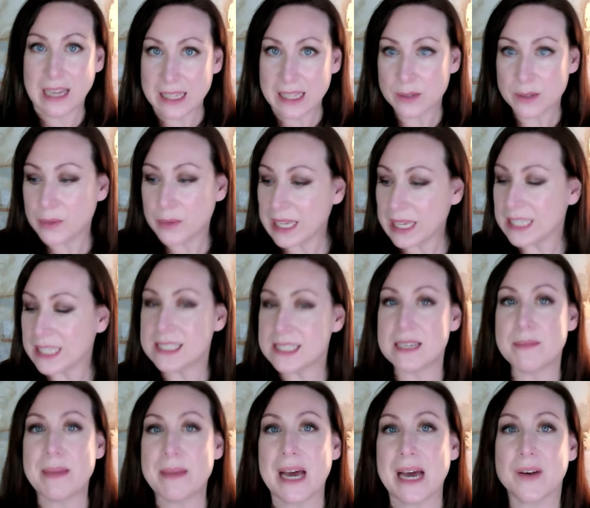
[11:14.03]
that we can
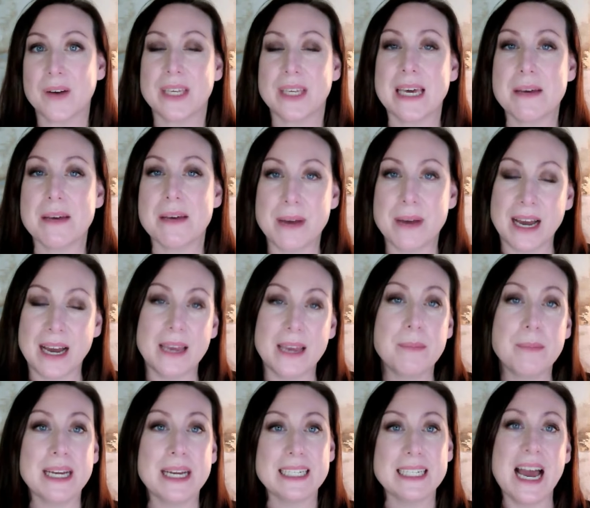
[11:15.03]
somehow get by
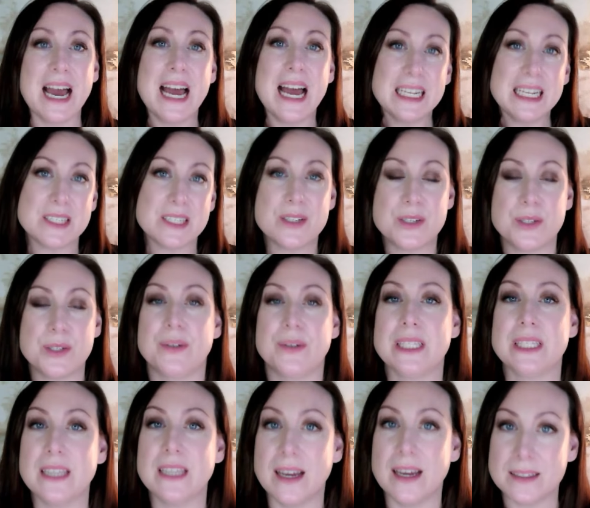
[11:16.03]
not
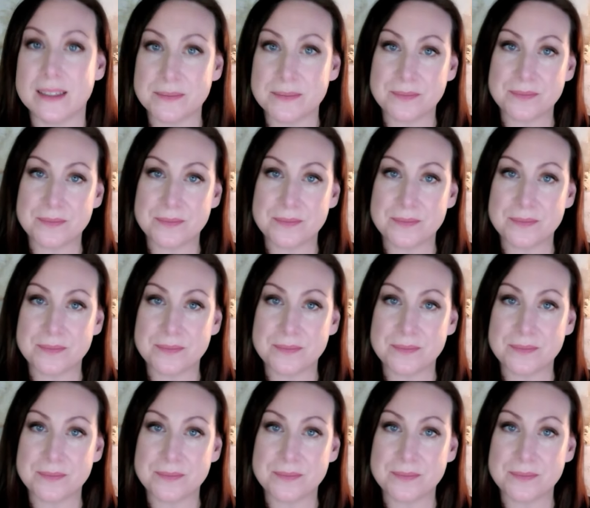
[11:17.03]
doing that?